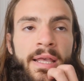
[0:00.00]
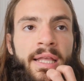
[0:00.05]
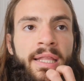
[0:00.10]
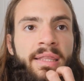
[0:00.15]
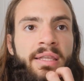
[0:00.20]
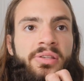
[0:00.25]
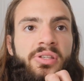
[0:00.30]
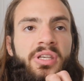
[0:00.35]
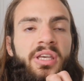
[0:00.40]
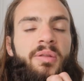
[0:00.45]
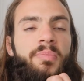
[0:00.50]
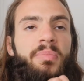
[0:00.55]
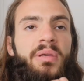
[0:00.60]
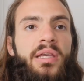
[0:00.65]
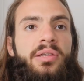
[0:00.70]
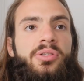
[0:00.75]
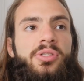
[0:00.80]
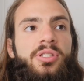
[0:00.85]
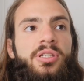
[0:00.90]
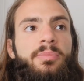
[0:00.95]
This can be
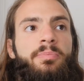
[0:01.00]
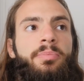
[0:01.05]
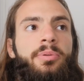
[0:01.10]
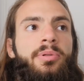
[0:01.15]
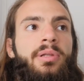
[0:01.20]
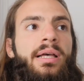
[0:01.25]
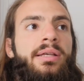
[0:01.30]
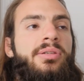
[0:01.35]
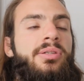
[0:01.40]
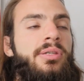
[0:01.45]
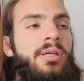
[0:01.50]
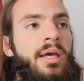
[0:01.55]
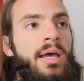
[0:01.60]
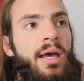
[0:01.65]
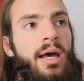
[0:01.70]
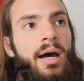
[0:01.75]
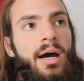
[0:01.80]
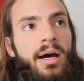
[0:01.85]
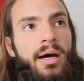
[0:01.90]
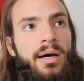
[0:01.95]
as simple as
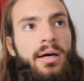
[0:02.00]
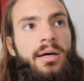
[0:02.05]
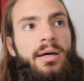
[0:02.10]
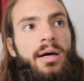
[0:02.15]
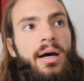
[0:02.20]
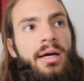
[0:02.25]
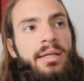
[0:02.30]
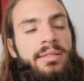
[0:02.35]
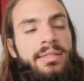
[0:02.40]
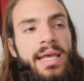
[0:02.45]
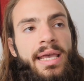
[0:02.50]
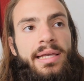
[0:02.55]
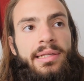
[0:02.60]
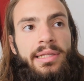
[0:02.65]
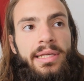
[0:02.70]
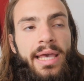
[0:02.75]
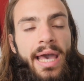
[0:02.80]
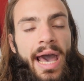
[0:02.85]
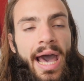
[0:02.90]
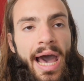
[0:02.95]
a
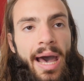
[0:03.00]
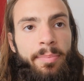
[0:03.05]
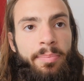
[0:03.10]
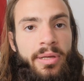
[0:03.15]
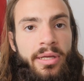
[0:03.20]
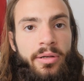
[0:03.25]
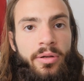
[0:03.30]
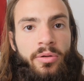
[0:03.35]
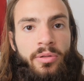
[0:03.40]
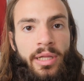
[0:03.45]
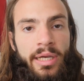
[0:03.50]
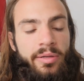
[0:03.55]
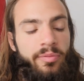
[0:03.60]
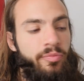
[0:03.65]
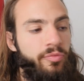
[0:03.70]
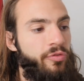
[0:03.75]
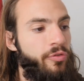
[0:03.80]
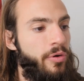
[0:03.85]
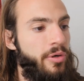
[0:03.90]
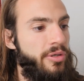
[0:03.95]
daily habit, or
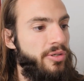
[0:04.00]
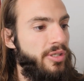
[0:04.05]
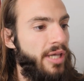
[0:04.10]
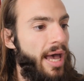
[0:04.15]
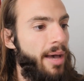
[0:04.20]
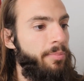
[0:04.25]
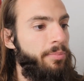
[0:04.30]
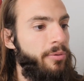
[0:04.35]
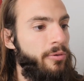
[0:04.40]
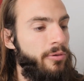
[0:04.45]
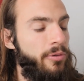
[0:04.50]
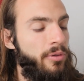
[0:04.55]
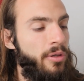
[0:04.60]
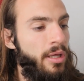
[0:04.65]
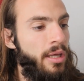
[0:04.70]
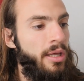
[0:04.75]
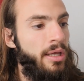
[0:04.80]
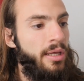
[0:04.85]
like, for example,